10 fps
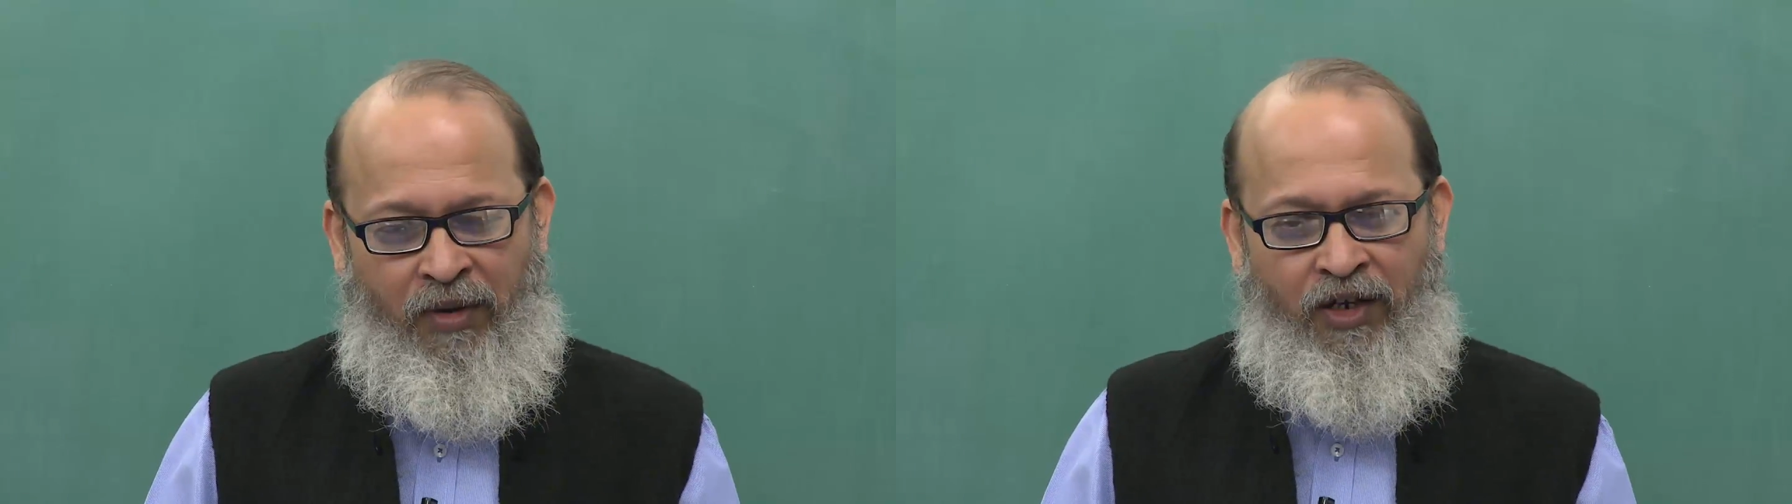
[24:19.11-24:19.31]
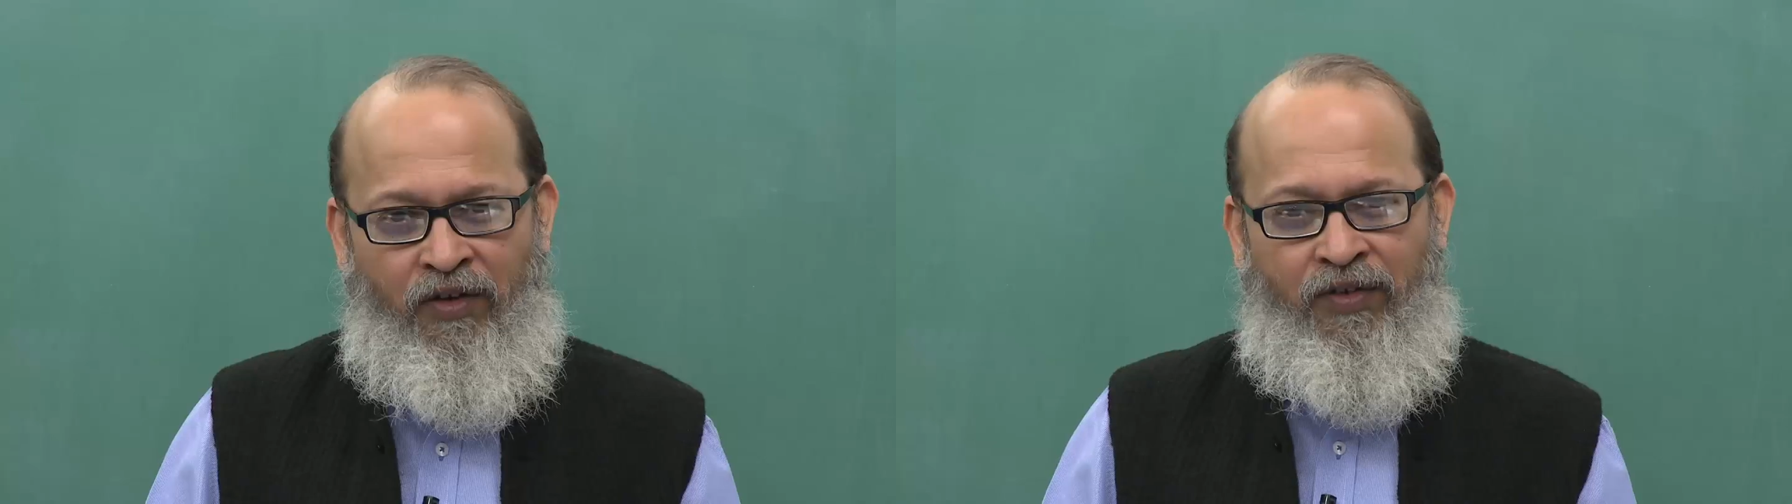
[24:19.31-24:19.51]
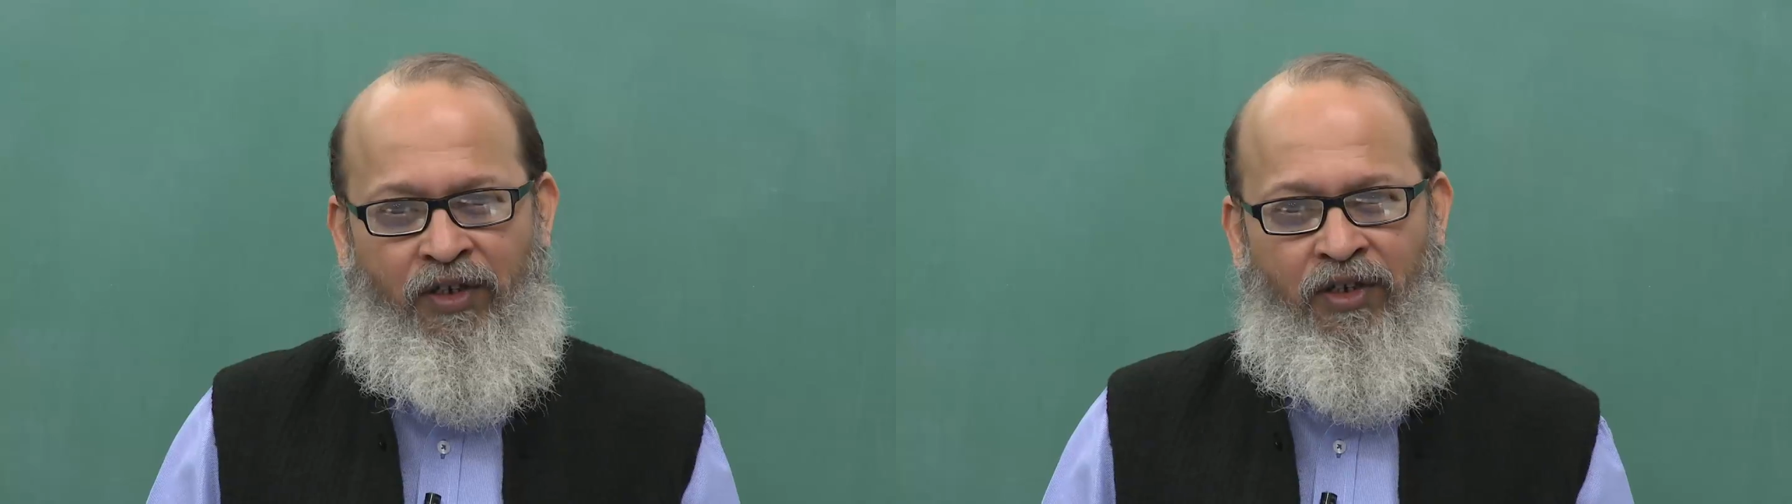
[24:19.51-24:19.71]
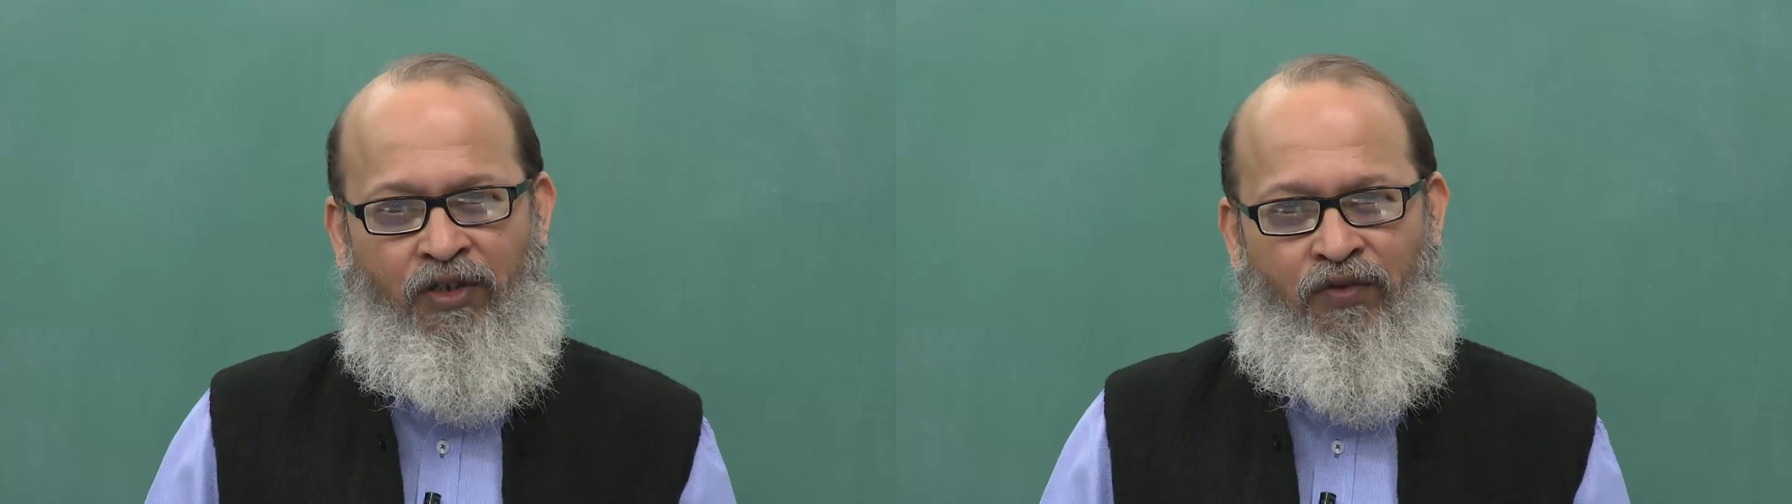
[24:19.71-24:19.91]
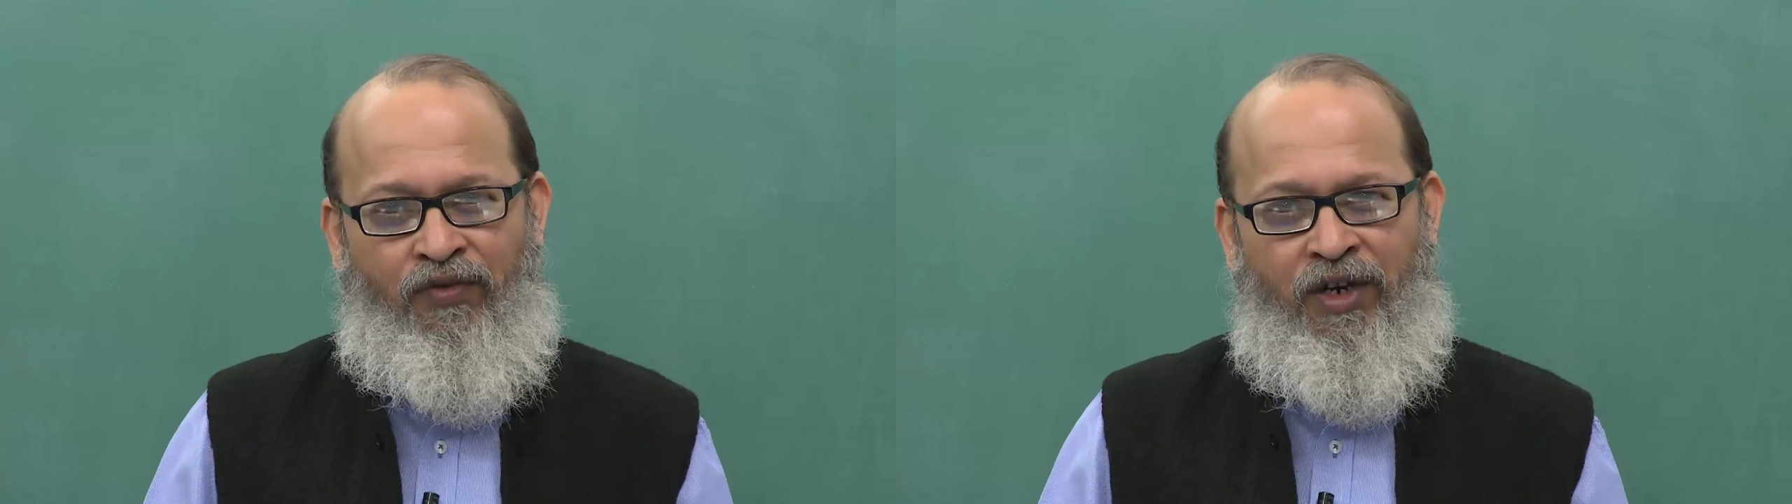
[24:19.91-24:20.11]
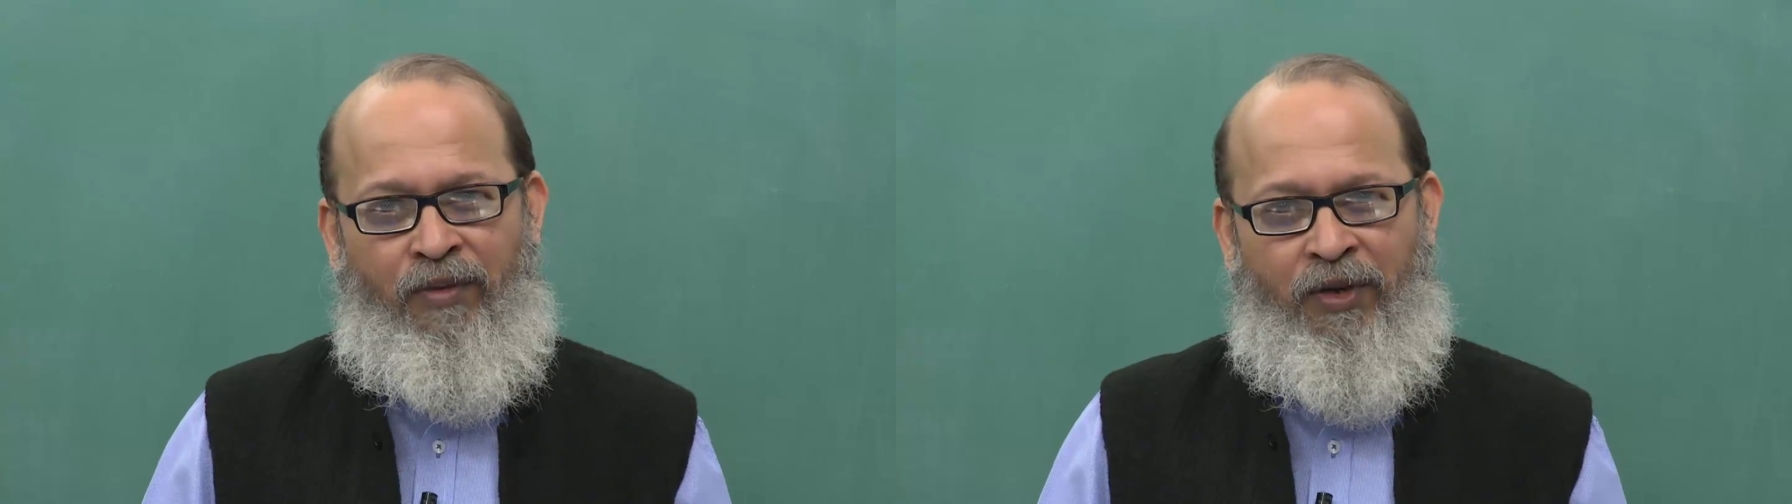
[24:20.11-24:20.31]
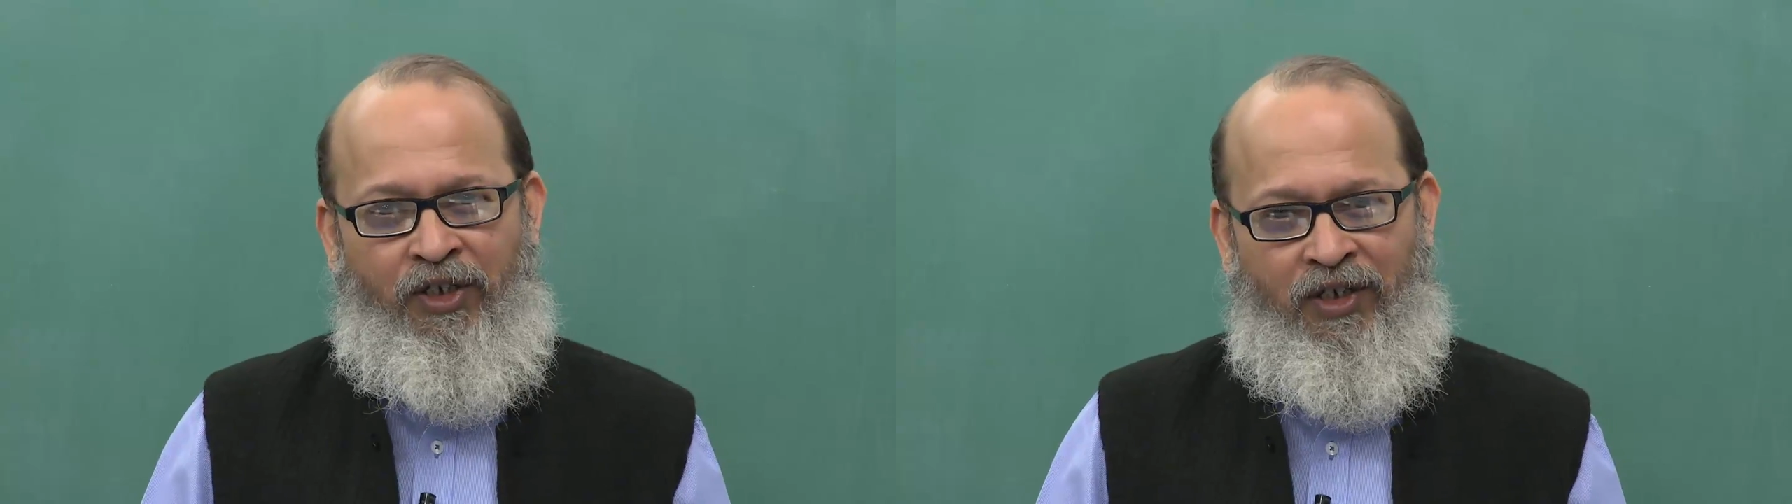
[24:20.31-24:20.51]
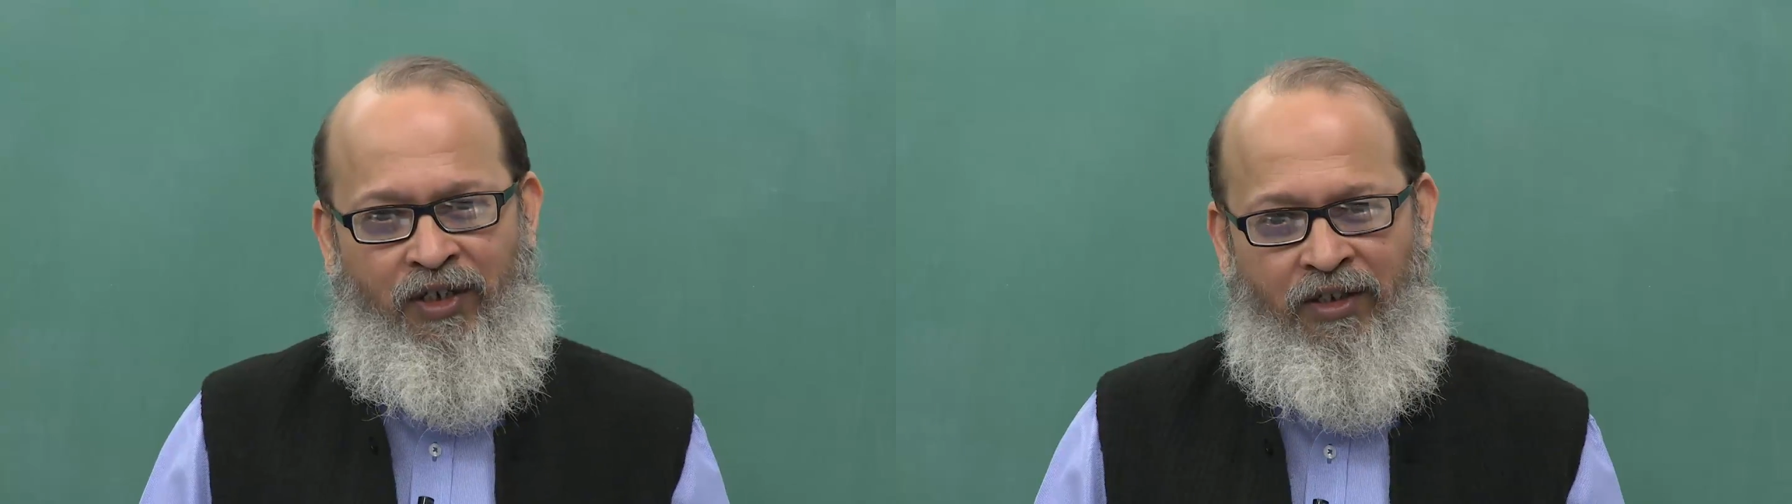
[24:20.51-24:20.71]
mind of the schizophrenic
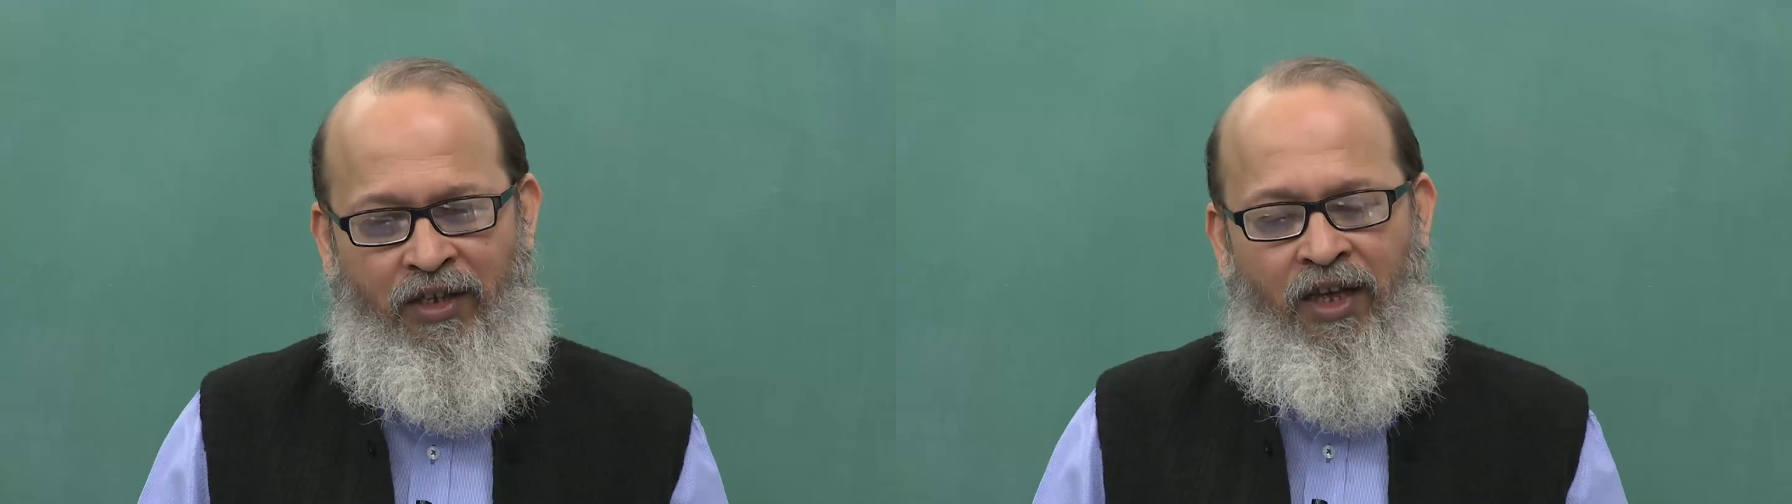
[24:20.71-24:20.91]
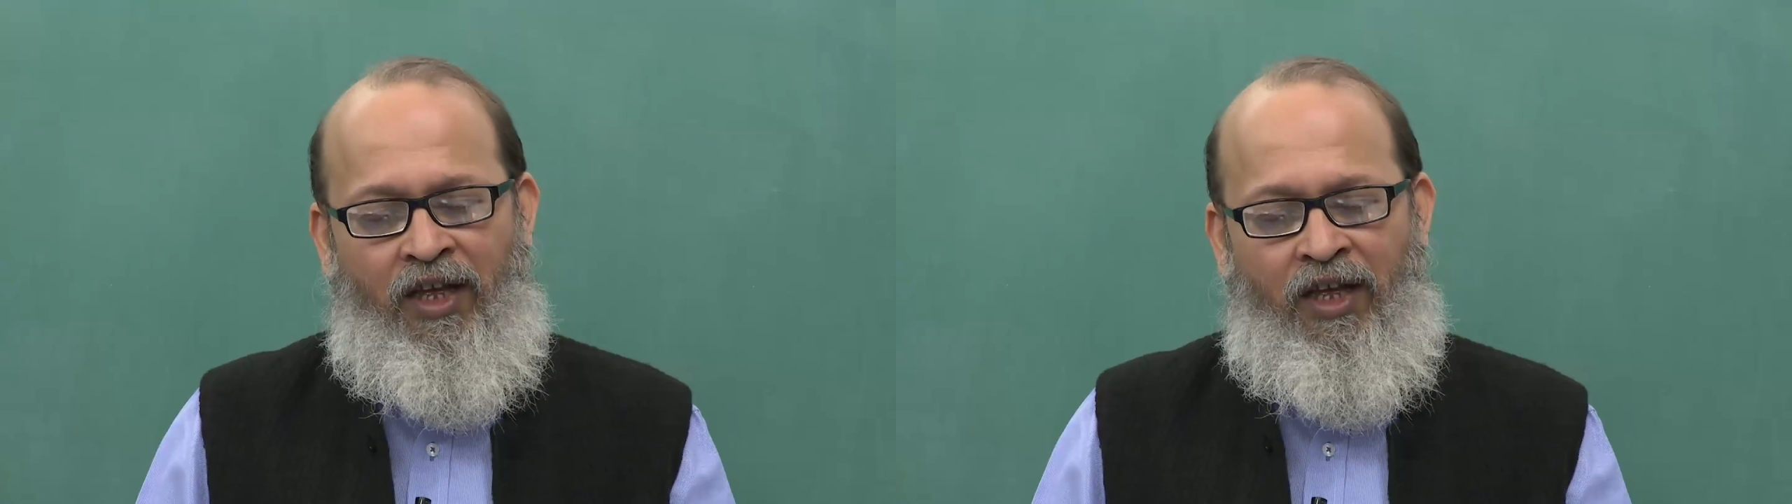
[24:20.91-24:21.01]
patient